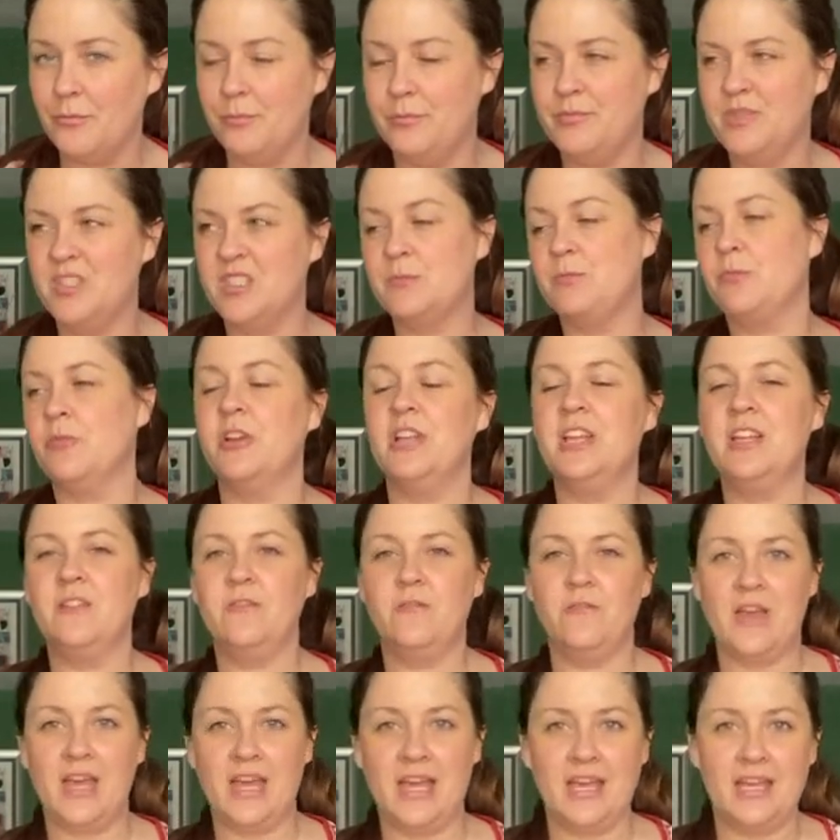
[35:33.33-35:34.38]
spring
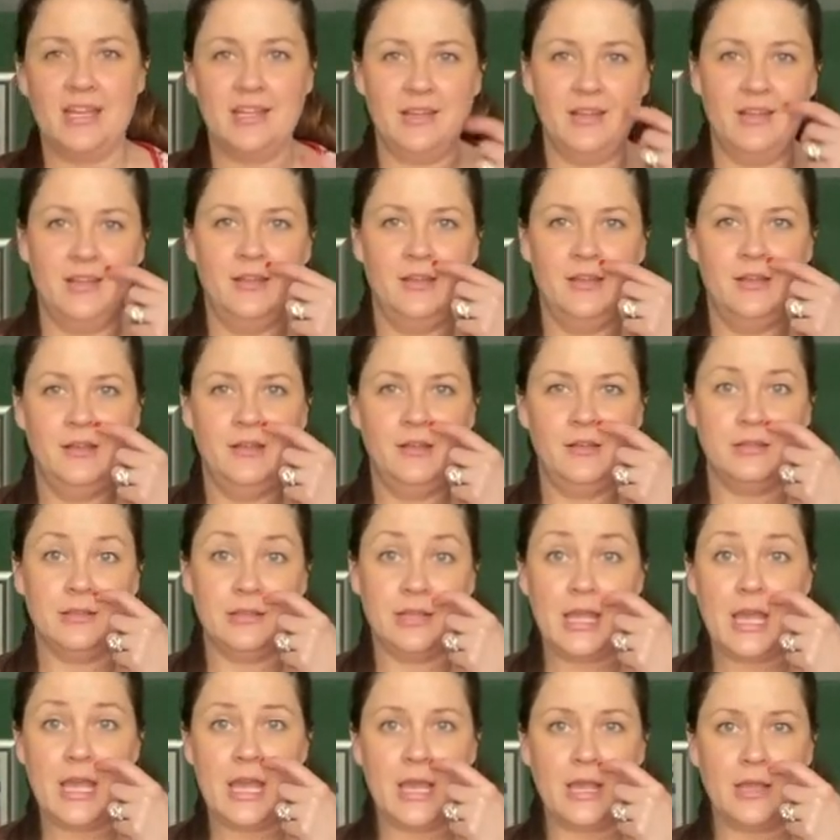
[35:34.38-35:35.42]
fed
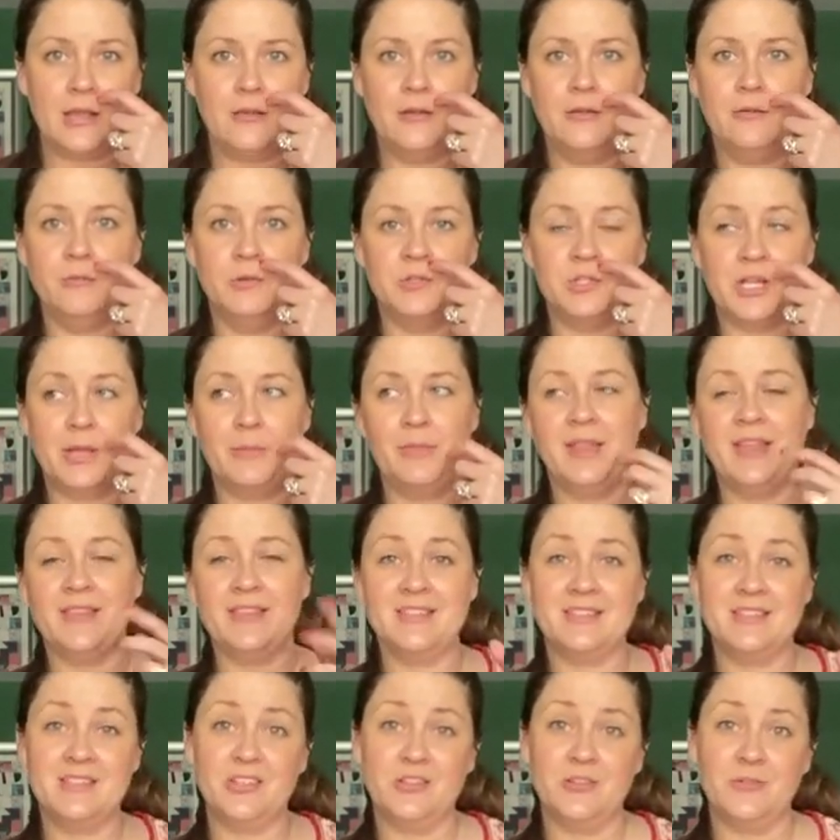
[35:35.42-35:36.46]
lake, which I'm like,
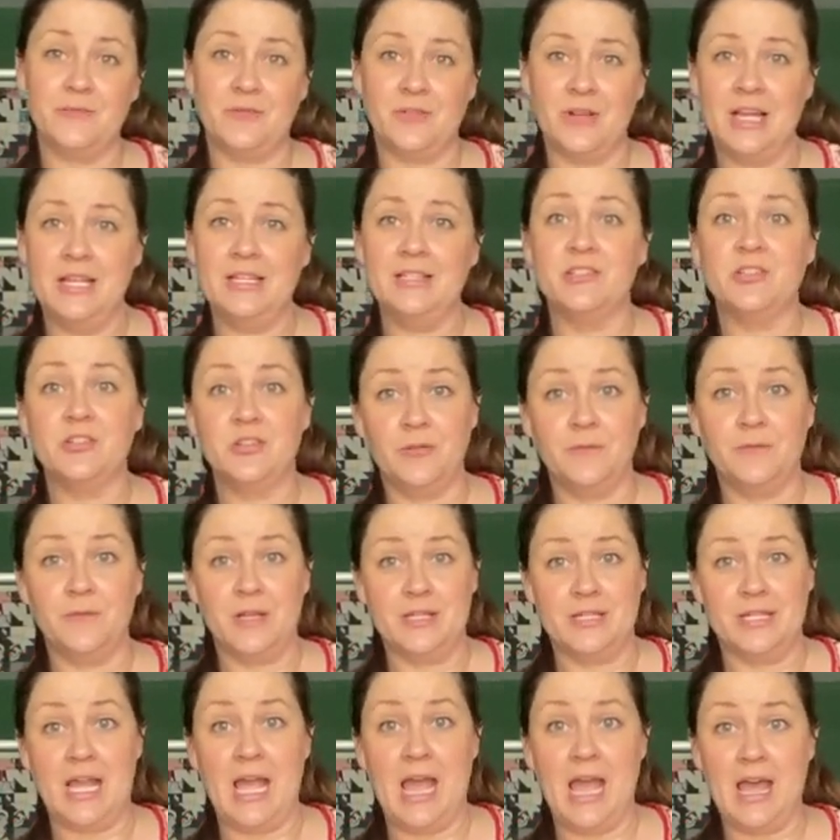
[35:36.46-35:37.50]
this is a good friend, a good
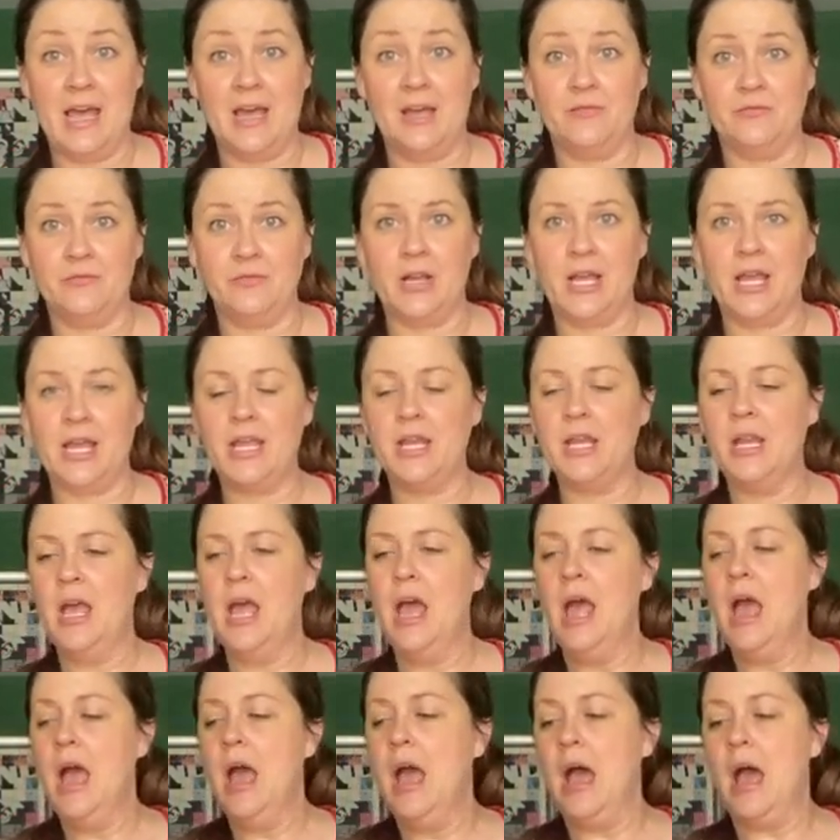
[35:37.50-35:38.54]
friend to have, right?
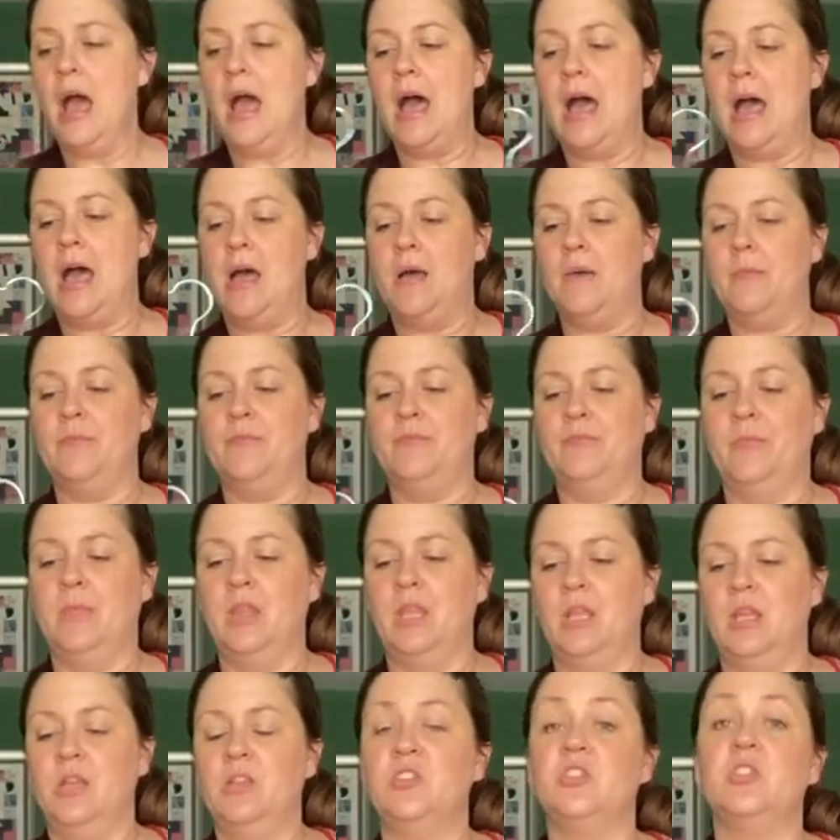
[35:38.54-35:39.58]
Um,
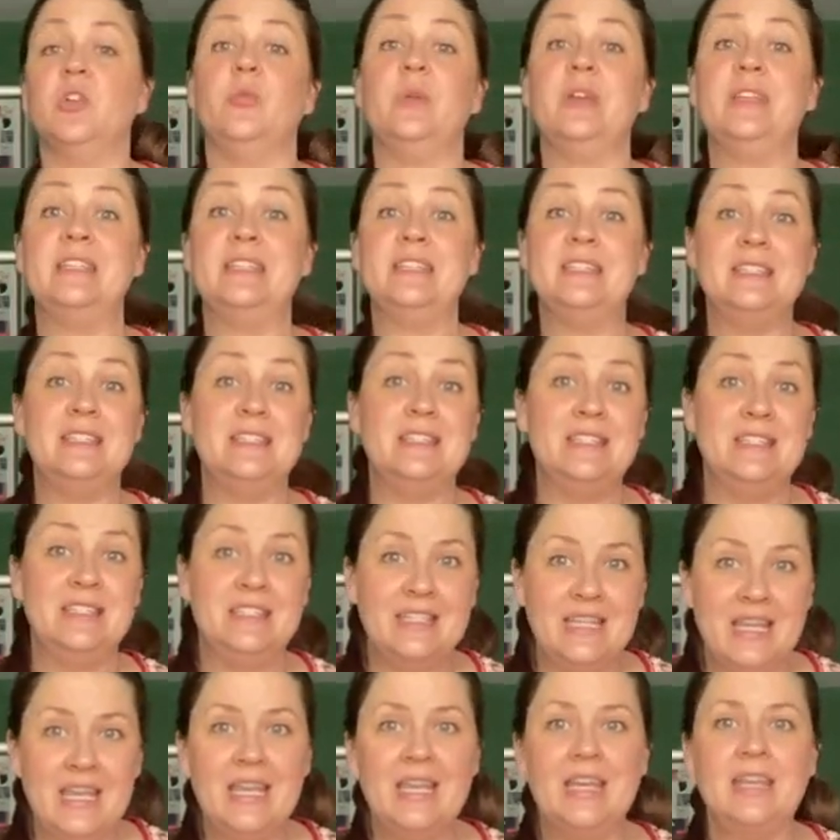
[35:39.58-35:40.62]
so we
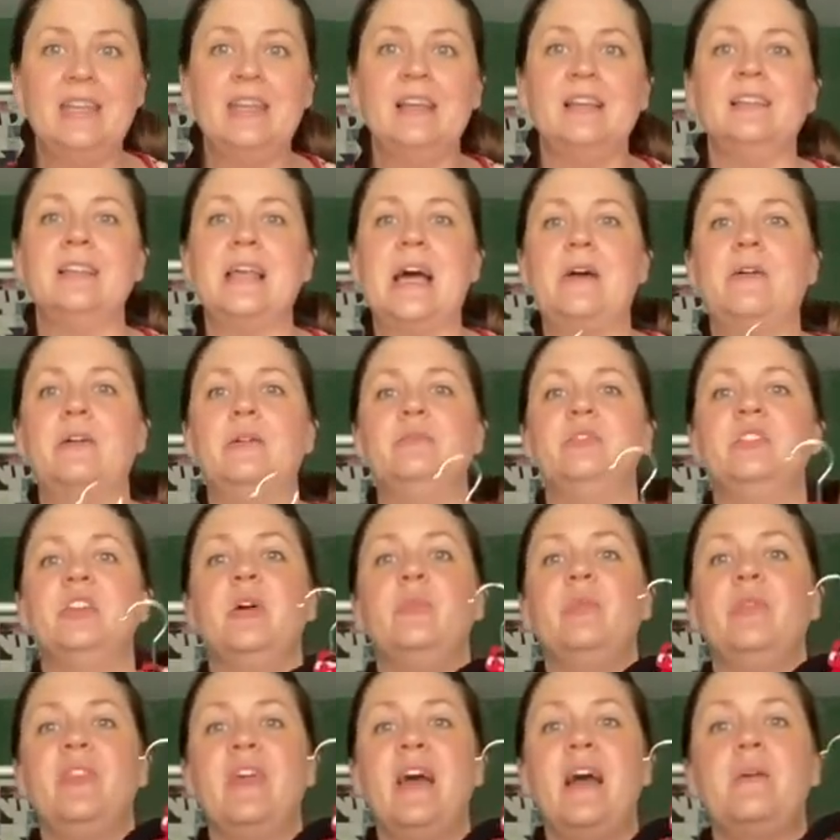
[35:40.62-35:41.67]
did allow him to go,
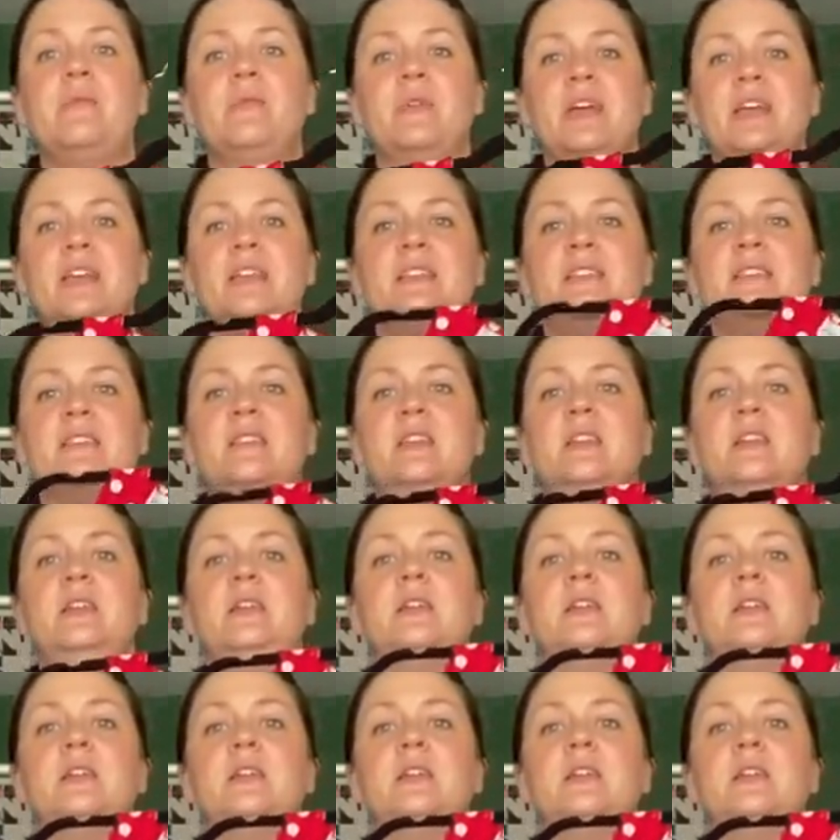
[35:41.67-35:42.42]
but that was